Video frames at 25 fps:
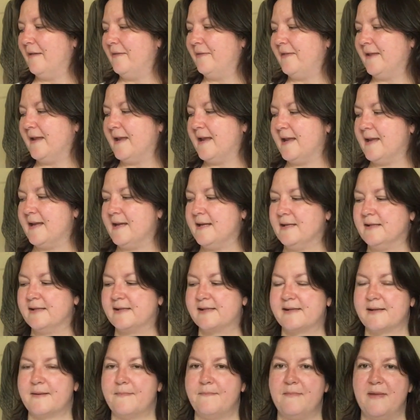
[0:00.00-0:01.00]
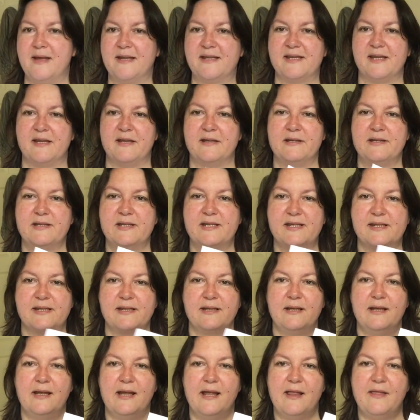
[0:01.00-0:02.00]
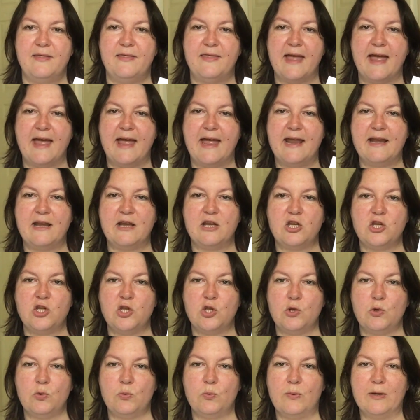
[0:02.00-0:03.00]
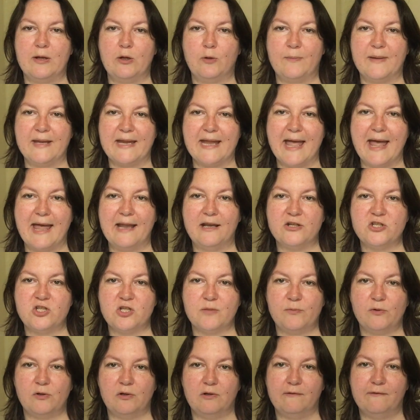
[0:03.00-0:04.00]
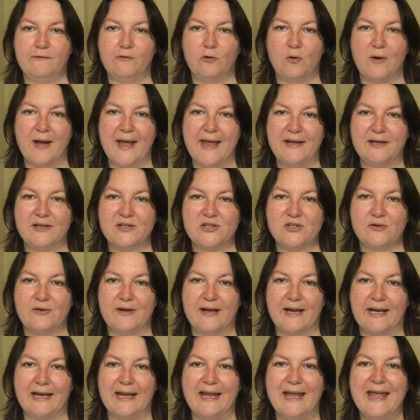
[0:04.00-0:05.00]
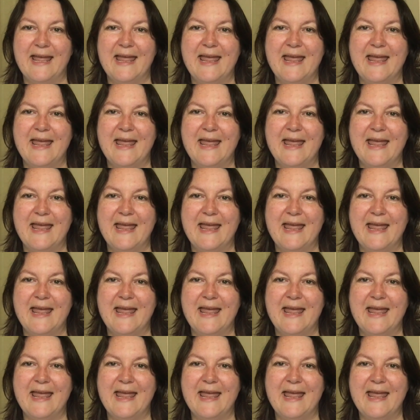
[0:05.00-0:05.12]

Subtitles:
these mittens, then you will be eligible for entering